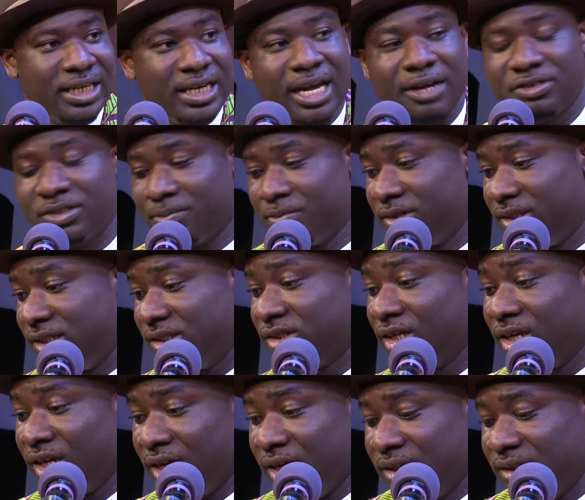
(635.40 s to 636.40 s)
and have some of these
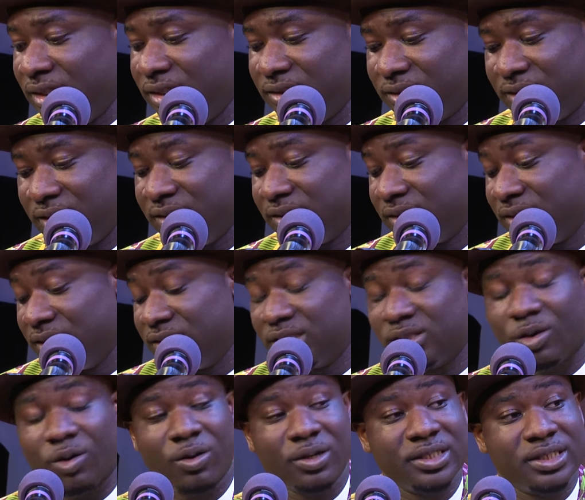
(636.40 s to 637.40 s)

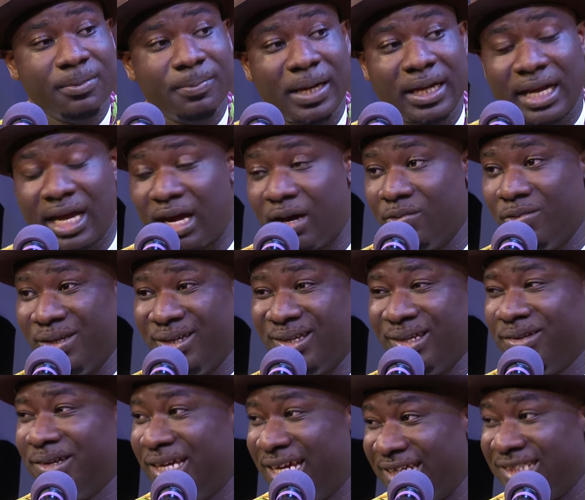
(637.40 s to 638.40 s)
talks about how we
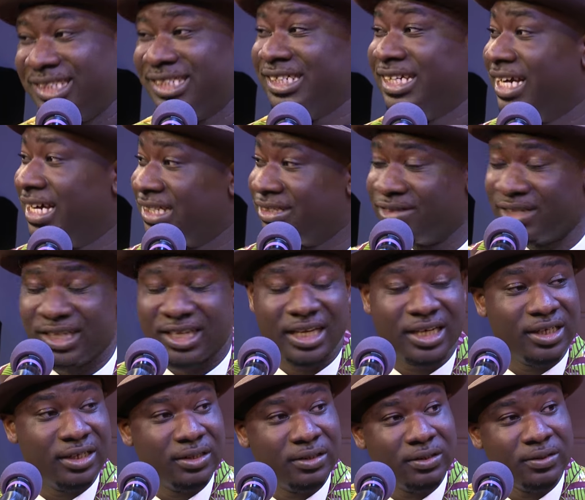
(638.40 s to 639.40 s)
get together again.